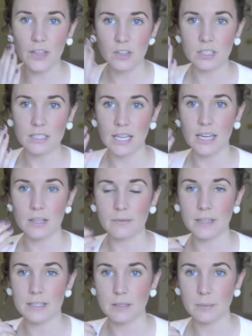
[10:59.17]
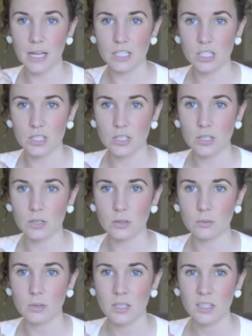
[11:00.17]
other side of the face to match it
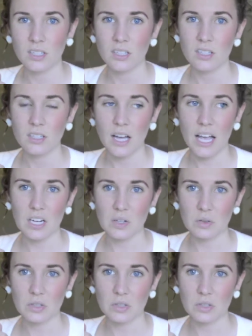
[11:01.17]
so I don't